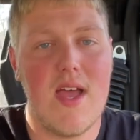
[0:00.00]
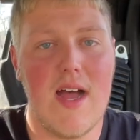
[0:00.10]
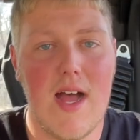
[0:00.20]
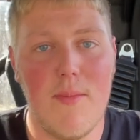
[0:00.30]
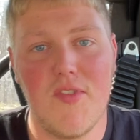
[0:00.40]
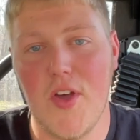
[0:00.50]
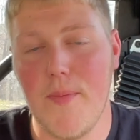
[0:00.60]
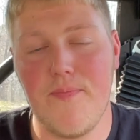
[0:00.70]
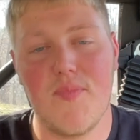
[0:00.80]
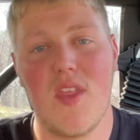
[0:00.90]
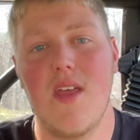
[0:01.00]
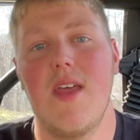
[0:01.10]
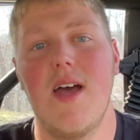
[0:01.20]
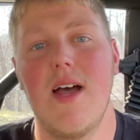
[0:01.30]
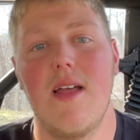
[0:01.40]
Um, so
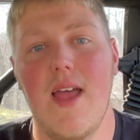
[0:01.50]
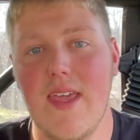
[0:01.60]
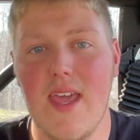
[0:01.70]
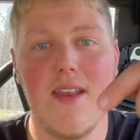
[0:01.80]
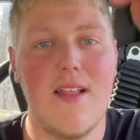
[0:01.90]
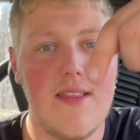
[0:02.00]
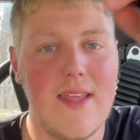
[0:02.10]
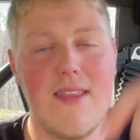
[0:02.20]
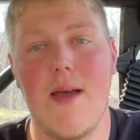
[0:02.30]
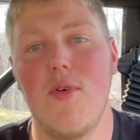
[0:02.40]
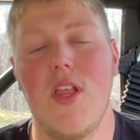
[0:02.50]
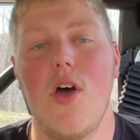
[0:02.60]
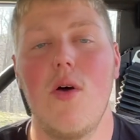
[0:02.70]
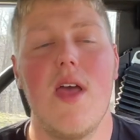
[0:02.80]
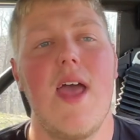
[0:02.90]
uh, again, link down
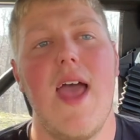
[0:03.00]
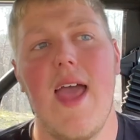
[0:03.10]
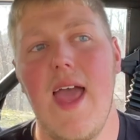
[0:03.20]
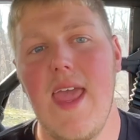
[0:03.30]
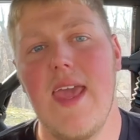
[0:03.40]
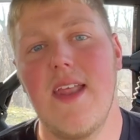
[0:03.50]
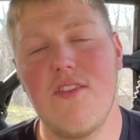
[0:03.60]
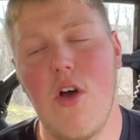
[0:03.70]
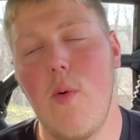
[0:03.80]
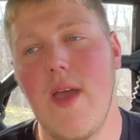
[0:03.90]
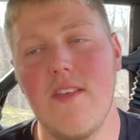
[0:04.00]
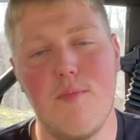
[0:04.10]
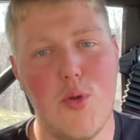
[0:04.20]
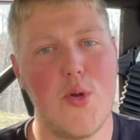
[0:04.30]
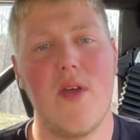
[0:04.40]
below. And as always,
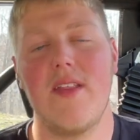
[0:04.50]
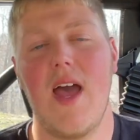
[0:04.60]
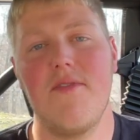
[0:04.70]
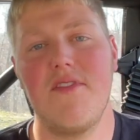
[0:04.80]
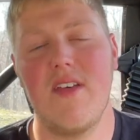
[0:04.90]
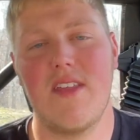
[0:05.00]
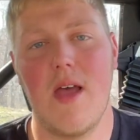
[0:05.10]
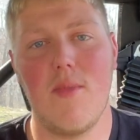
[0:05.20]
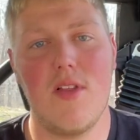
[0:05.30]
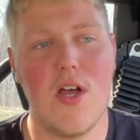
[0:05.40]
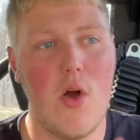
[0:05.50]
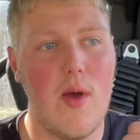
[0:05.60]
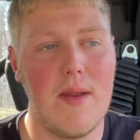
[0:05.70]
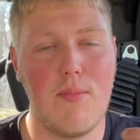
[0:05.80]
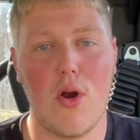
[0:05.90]
Blue Creek Knives is linked down below
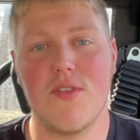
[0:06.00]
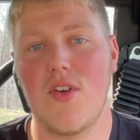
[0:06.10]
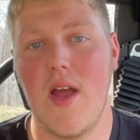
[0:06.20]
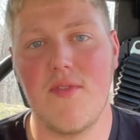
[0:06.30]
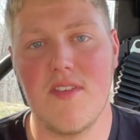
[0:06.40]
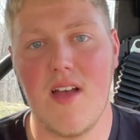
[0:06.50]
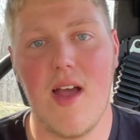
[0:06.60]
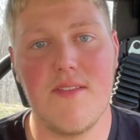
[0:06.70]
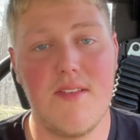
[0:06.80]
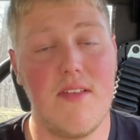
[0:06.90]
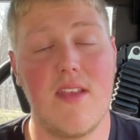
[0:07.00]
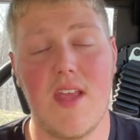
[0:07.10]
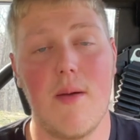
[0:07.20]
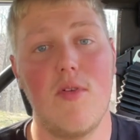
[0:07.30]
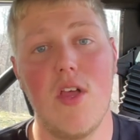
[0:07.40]
and Barnes Craft Designs is linked
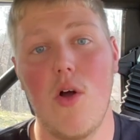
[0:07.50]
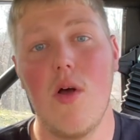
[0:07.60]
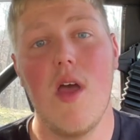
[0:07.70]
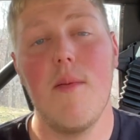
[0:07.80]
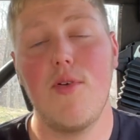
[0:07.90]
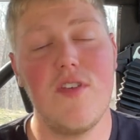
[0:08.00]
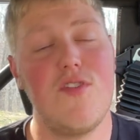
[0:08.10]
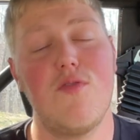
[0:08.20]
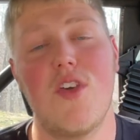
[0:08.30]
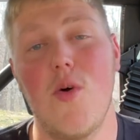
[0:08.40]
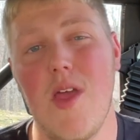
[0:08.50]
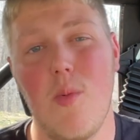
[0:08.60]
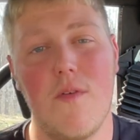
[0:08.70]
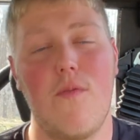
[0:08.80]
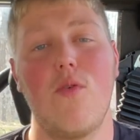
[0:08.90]
down below. Please use code
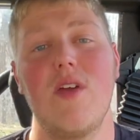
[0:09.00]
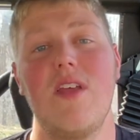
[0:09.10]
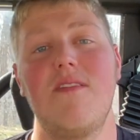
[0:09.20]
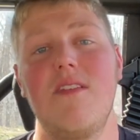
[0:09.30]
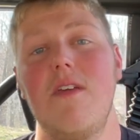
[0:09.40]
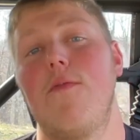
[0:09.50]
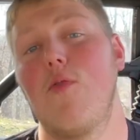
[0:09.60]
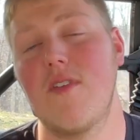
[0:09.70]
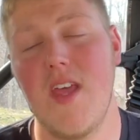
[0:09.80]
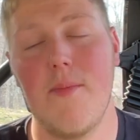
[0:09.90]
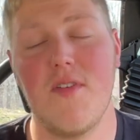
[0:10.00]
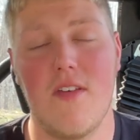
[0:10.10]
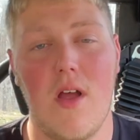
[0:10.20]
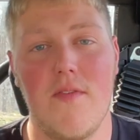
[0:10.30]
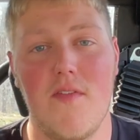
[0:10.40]
814EDC for
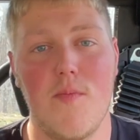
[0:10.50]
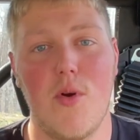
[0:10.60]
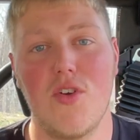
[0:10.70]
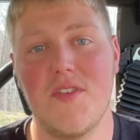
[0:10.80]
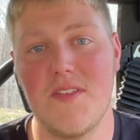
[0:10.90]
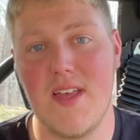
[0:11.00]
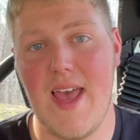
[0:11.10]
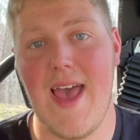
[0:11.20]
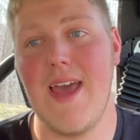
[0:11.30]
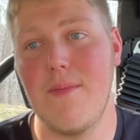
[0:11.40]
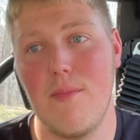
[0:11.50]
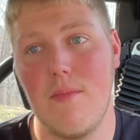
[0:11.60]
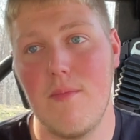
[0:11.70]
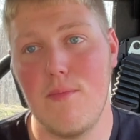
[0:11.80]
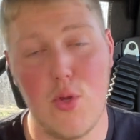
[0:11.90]
10% off of your purchase at
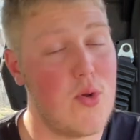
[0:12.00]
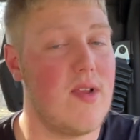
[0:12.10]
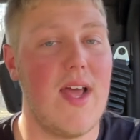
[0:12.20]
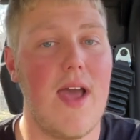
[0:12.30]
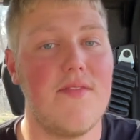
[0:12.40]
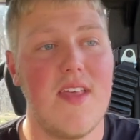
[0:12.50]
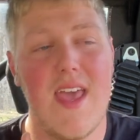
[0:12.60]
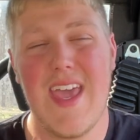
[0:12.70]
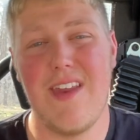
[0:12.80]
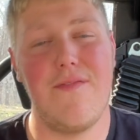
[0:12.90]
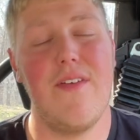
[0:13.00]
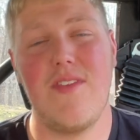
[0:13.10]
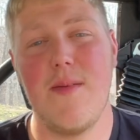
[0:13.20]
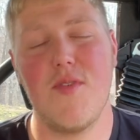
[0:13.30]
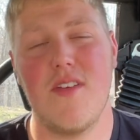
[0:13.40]
Blue Creek Knives, and
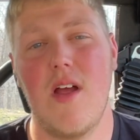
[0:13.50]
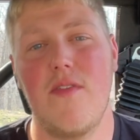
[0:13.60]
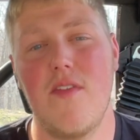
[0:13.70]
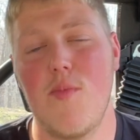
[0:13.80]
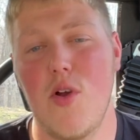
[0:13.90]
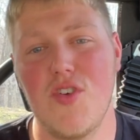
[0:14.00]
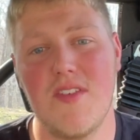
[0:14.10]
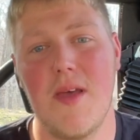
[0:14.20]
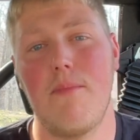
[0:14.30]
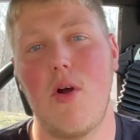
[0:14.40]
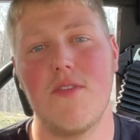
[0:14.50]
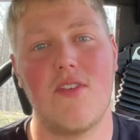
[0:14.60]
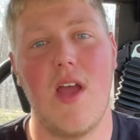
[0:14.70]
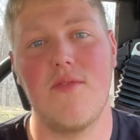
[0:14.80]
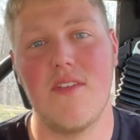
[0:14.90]
15% off of your purchase at Barnes
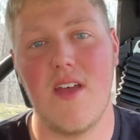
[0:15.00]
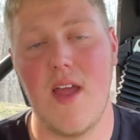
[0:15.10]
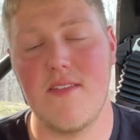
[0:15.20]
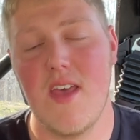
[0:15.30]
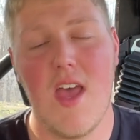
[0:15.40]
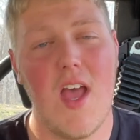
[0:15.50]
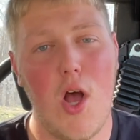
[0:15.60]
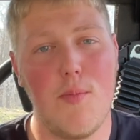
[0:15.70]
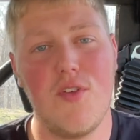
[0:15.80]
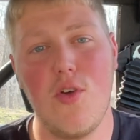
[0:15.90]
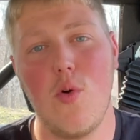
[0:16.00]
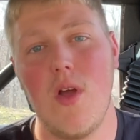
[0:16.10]
Craft Designs. Helps you,